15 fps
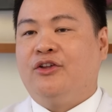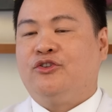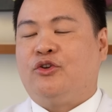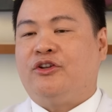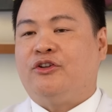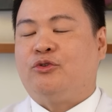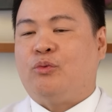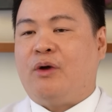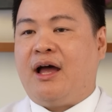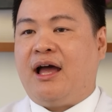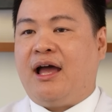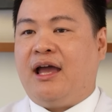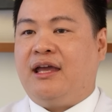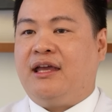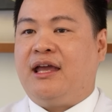So that's
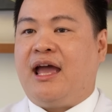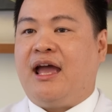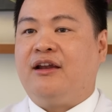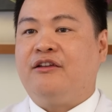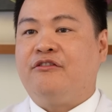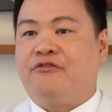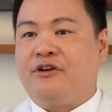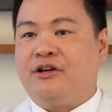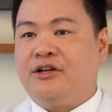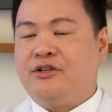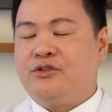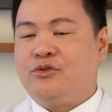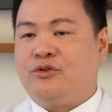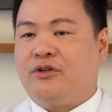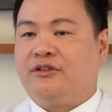why I refer
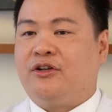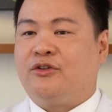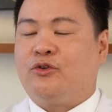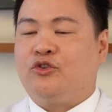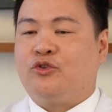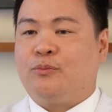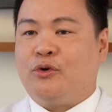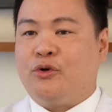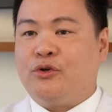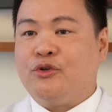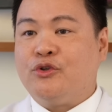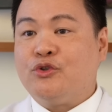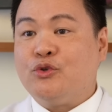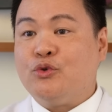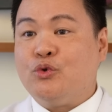to Dr.
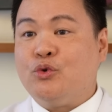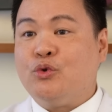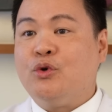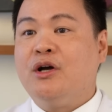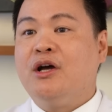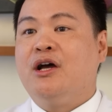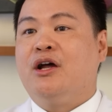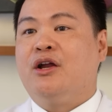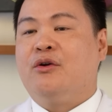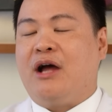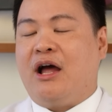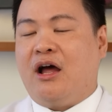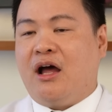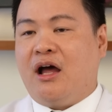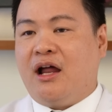Tossapol to
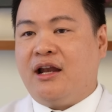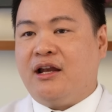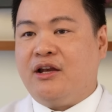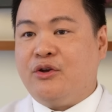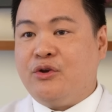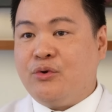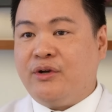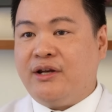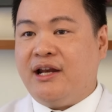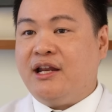do the